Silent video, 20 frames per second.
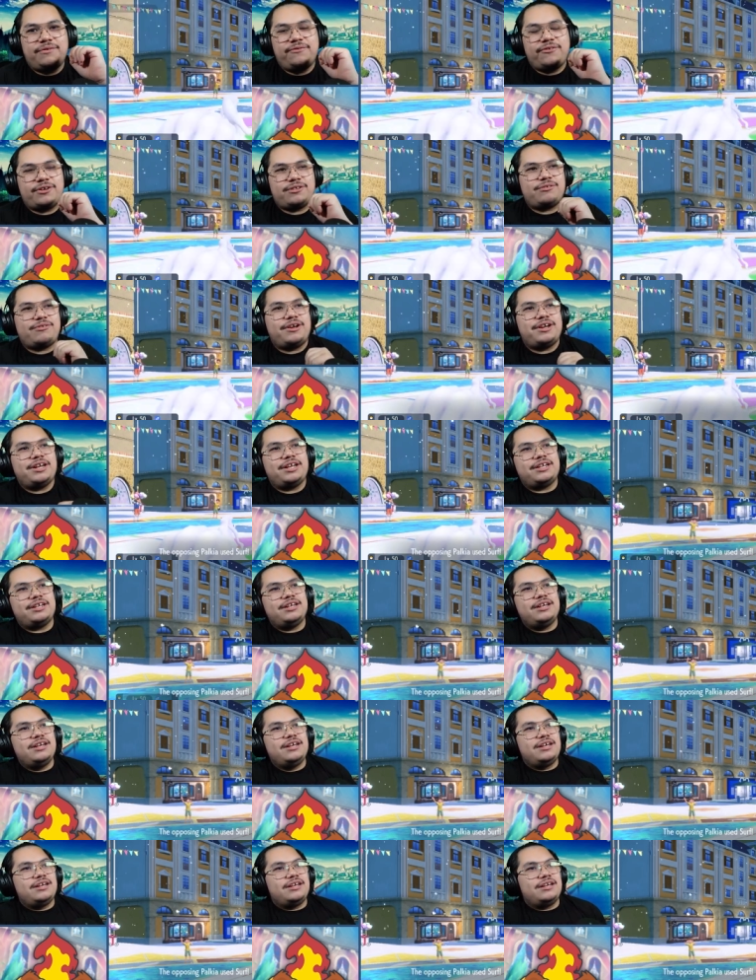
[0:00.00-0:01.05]
frustrating,
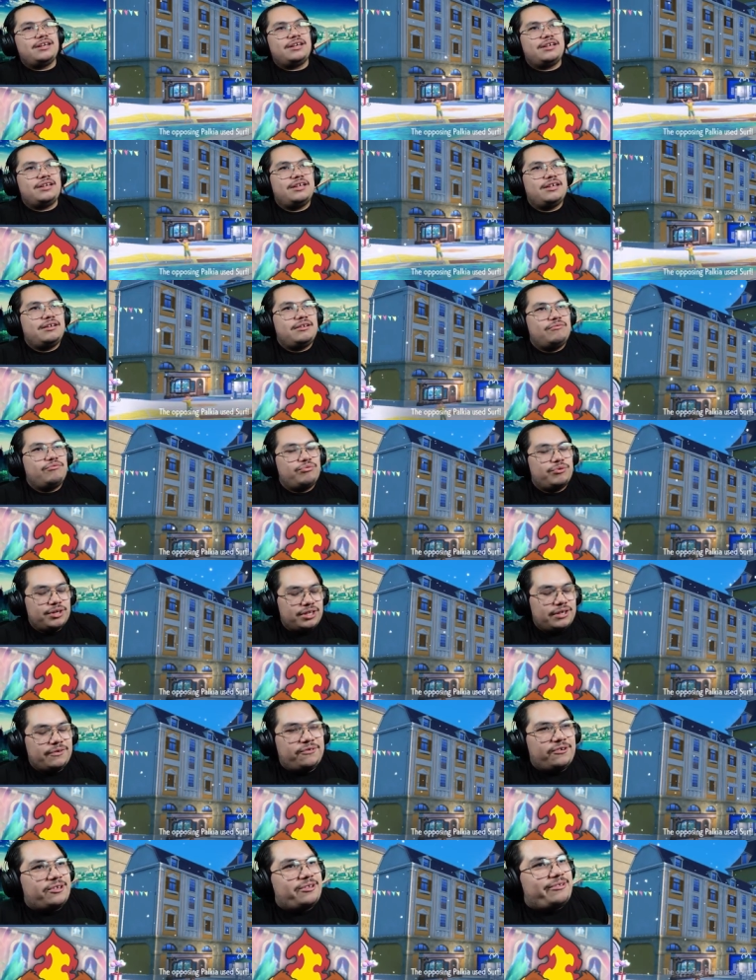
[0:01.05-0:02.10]

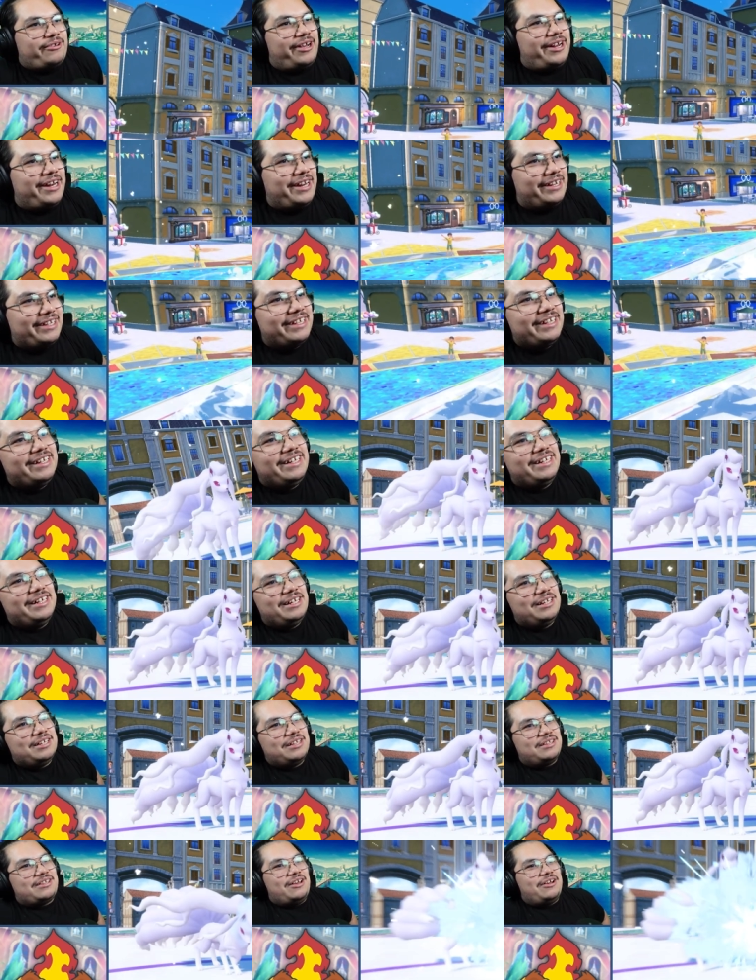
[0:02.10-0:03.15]
really frustrating.
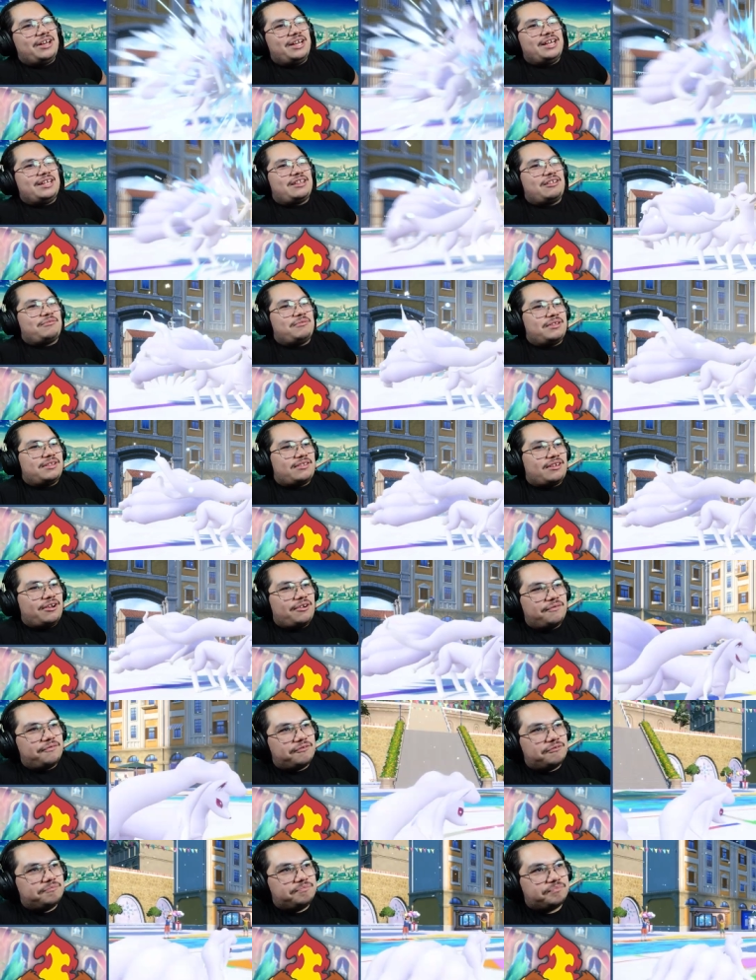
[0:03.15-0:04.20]
So it hits us with a
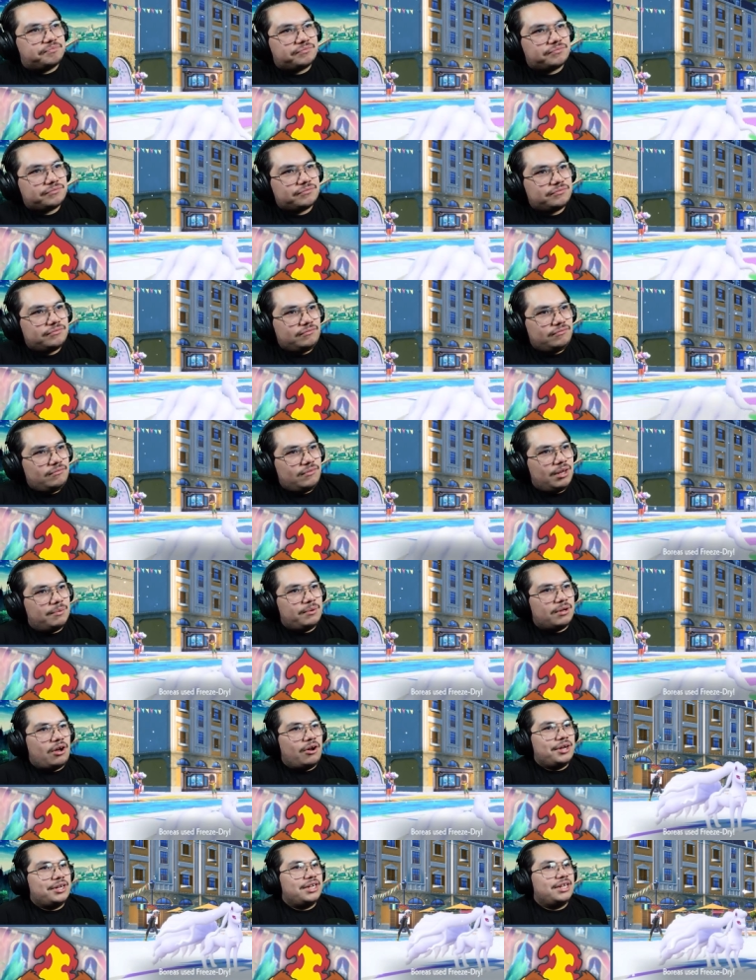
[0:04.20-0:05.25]
Surf, and we
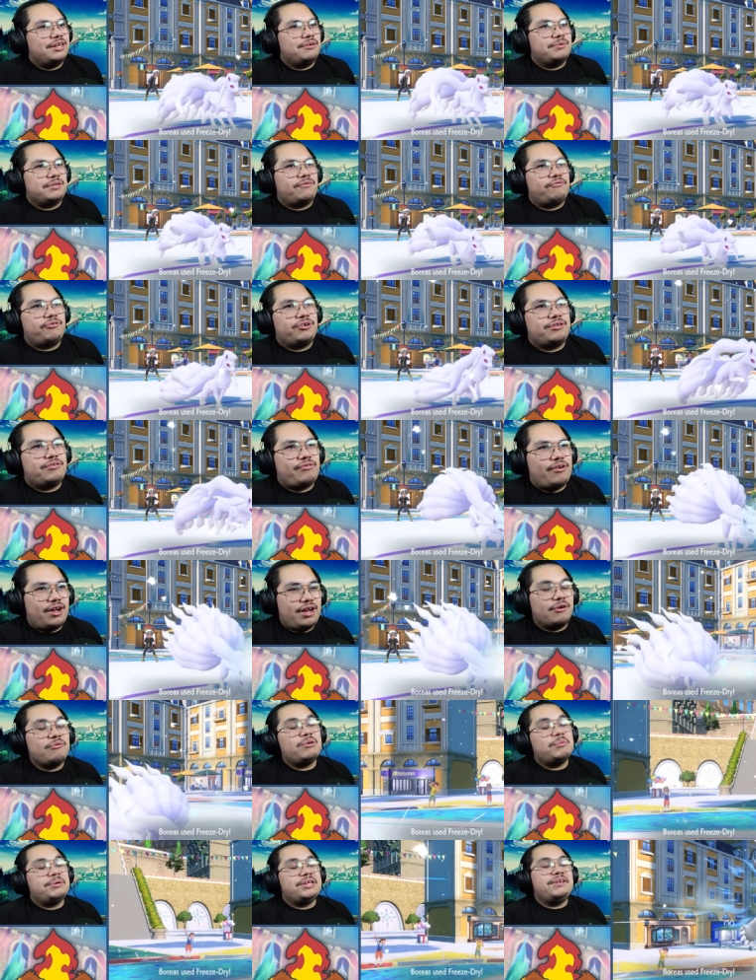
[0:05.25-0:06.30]
go ahead and hit it with the Freeze Dry. It
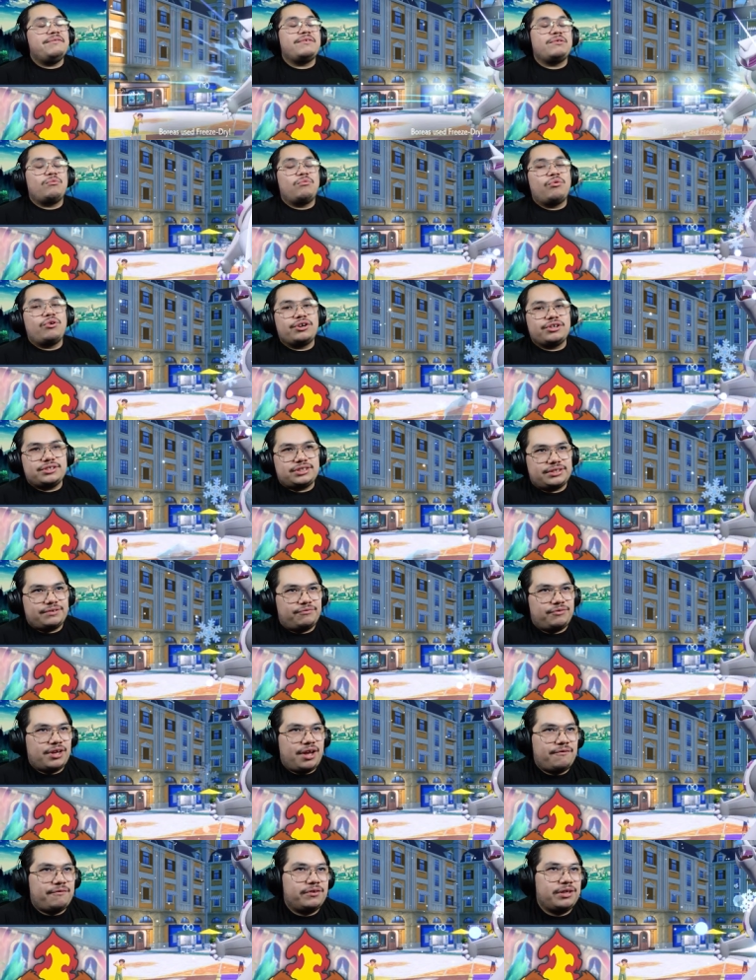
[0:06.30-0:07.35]
would have been even worse if
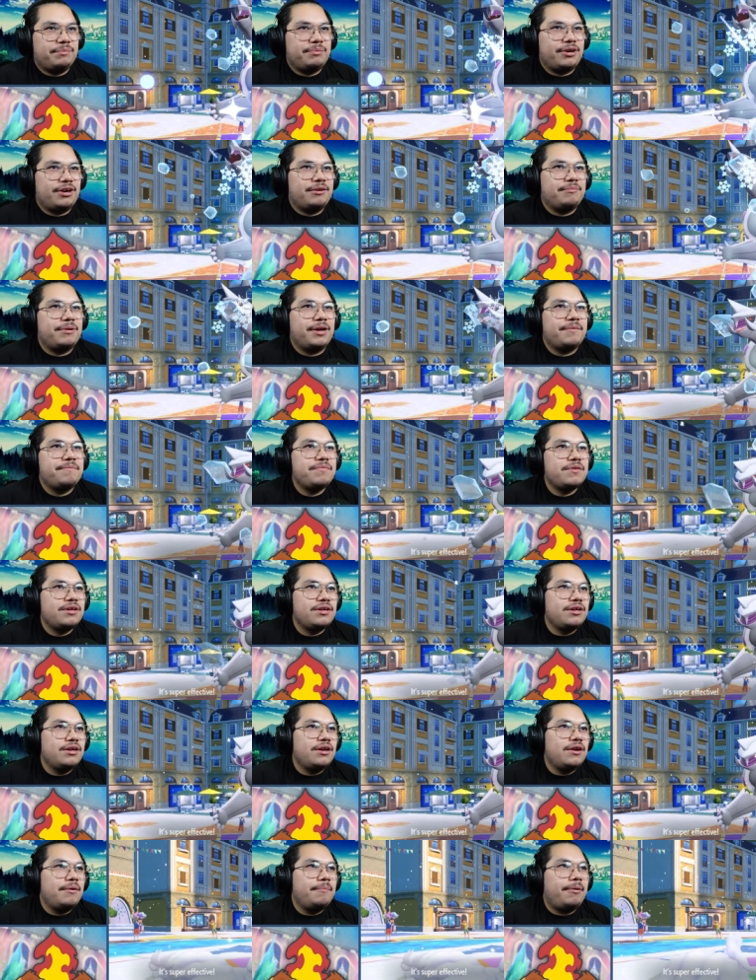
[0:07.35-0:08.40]
we got fully parried, but
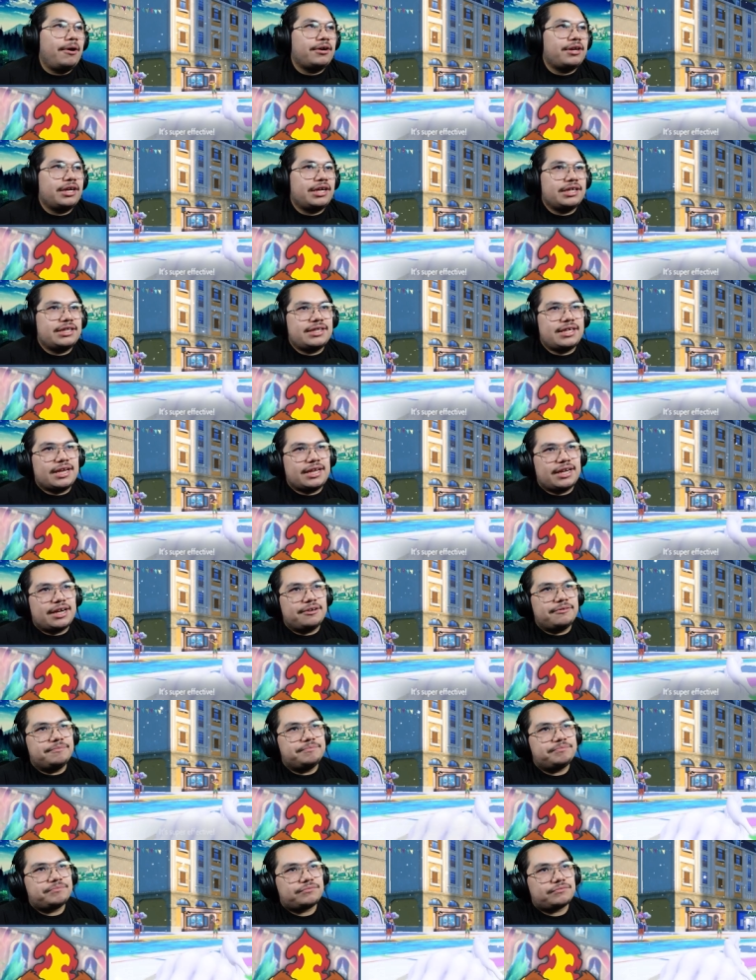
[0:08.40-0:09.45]
Palkia gets taken
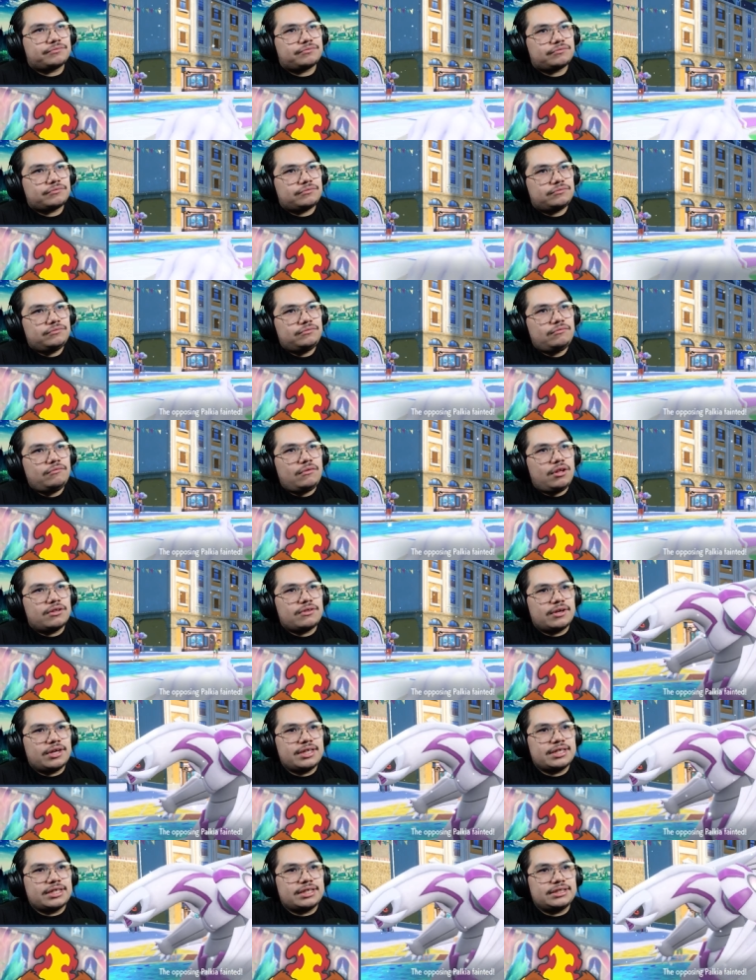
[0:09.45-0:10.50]
out. So
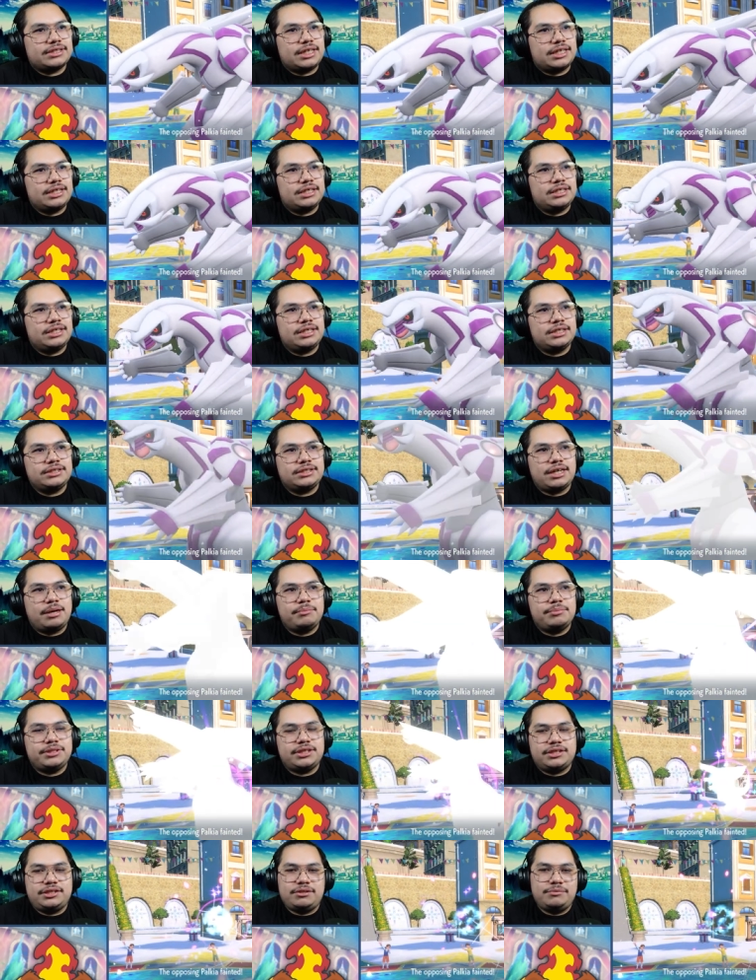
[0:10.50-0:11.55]
he's gonna send in his
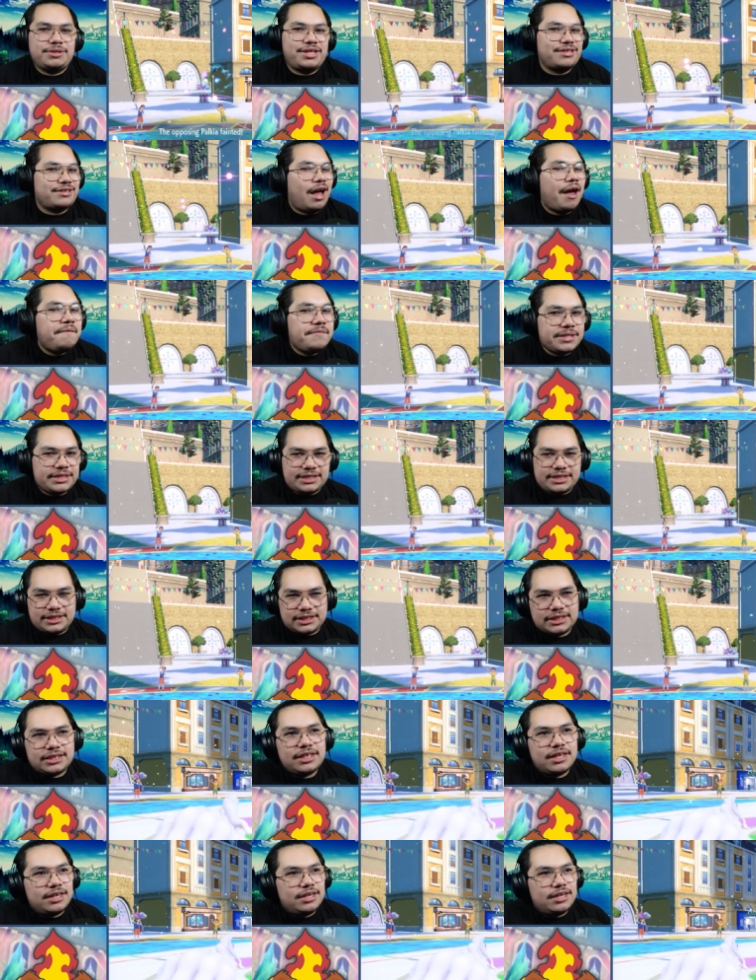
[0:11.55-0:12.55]
Zamazenta, which is obviously,